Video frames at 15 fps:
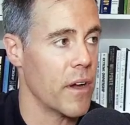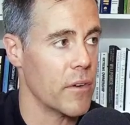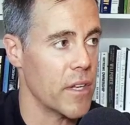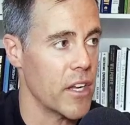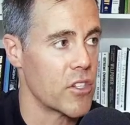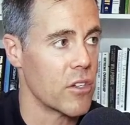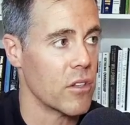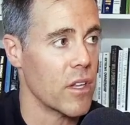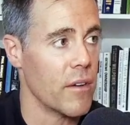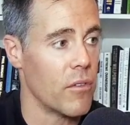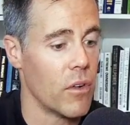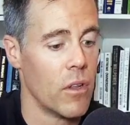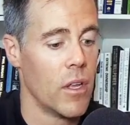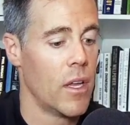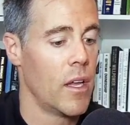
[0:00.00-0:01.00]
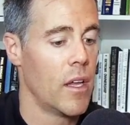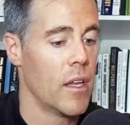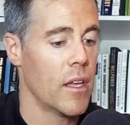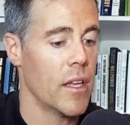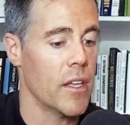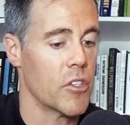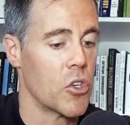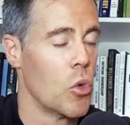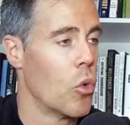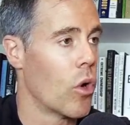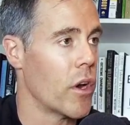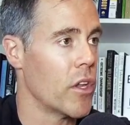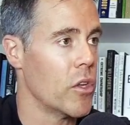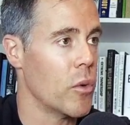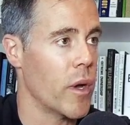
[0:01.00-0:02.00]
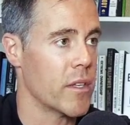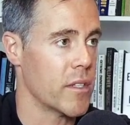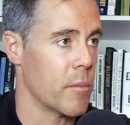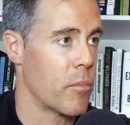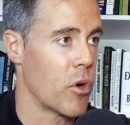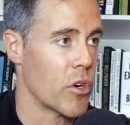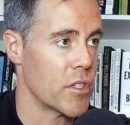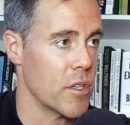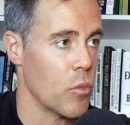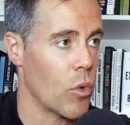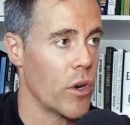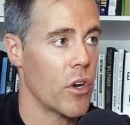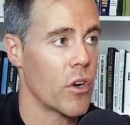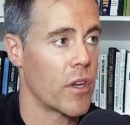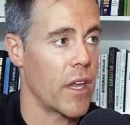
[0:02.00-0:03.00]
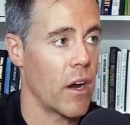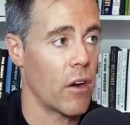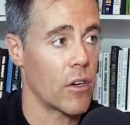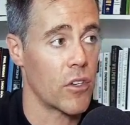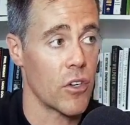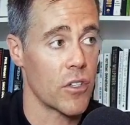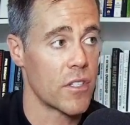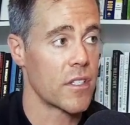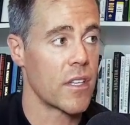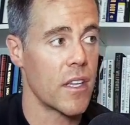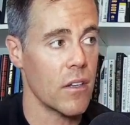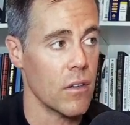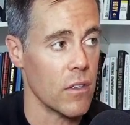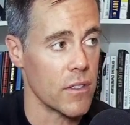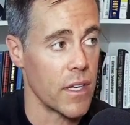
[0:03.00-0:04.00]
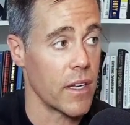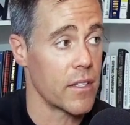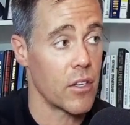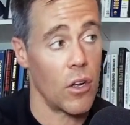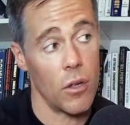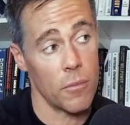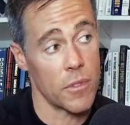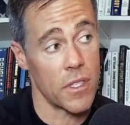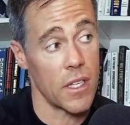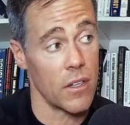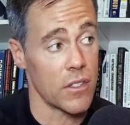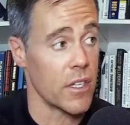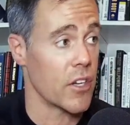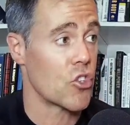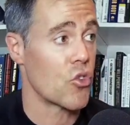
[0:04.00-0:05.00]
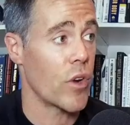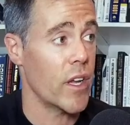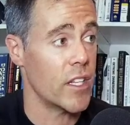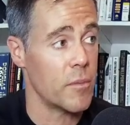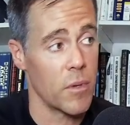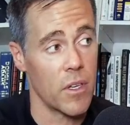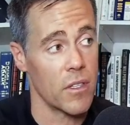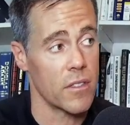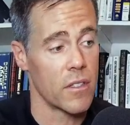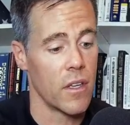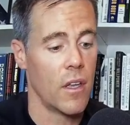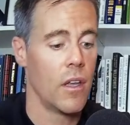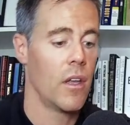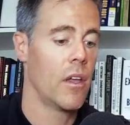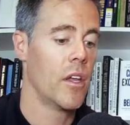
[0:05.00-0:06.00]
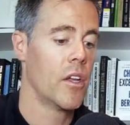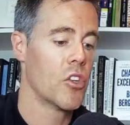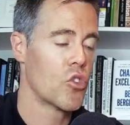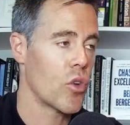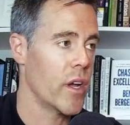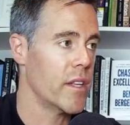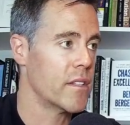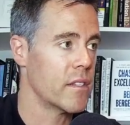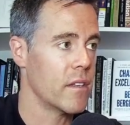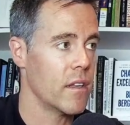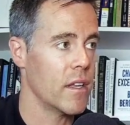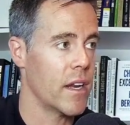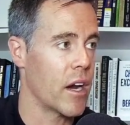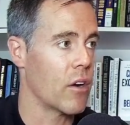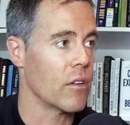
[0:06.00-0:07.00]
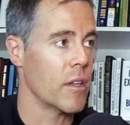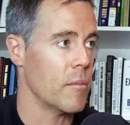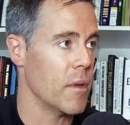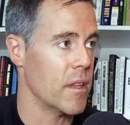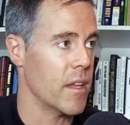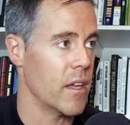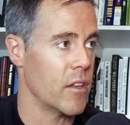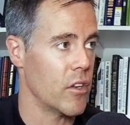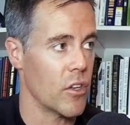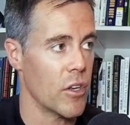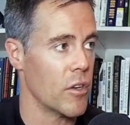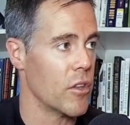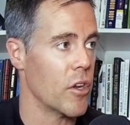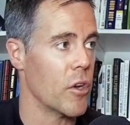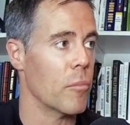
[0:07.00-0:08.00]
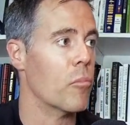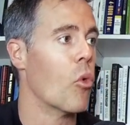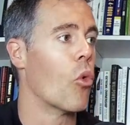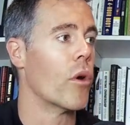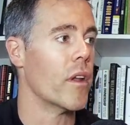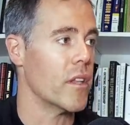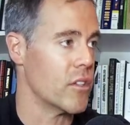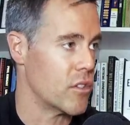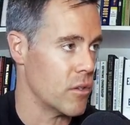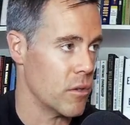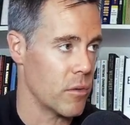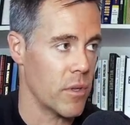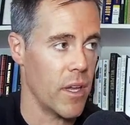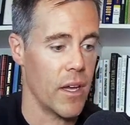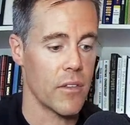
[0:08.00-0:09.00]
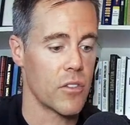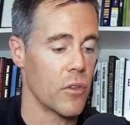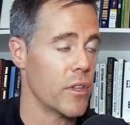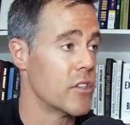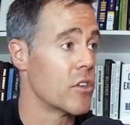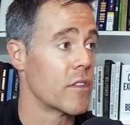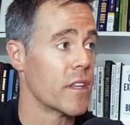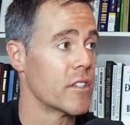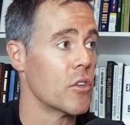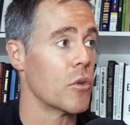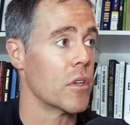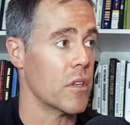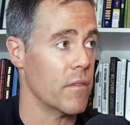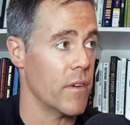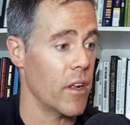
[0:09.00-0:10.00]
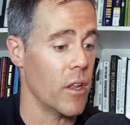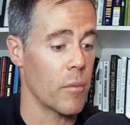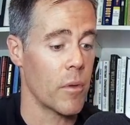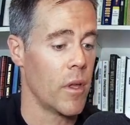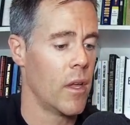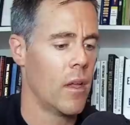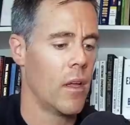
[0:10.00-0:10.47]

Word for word: the foundational level is who are you as a person what are your character skills and i call them skills not traits because yep traits inherently mean that you're, yeah, you're born, born, into. Yep. Yeah. So these are things that you can develop